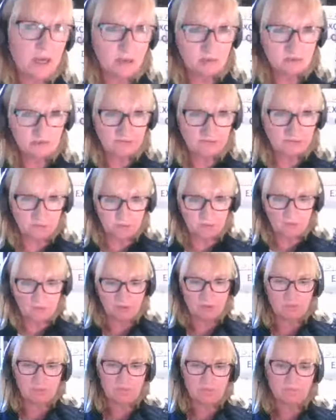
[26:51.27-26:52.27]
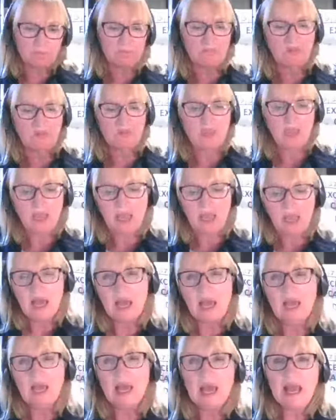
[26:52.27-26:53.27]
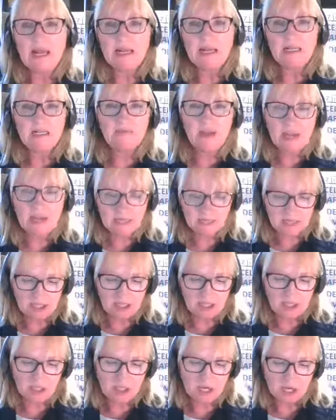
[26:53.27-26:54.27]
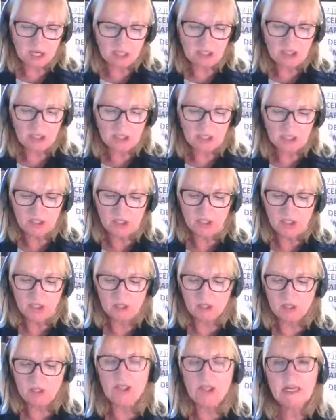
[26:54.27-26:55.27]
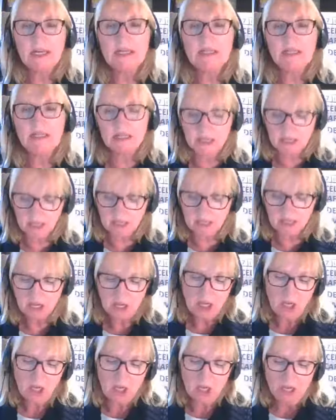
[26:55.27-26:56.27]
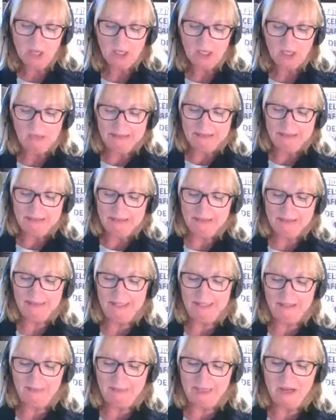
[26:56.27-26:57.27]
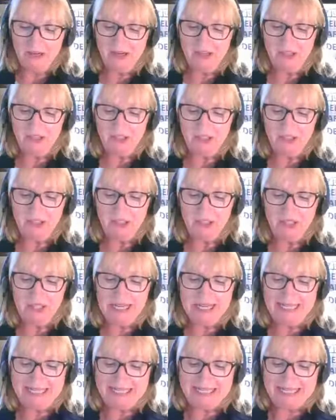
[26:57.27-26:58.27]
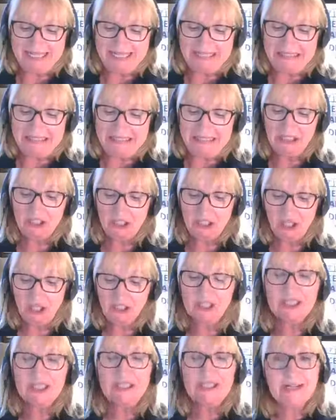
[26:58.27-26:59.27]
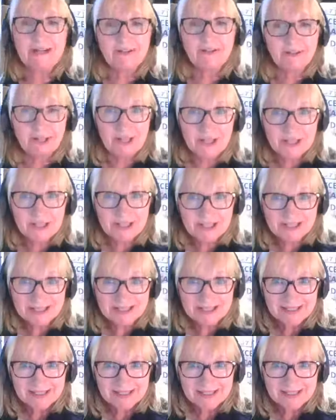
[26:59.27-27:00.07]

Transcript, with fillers: number four. X Factor judge Tulisa, here we go, Tulisa Kondasavlos.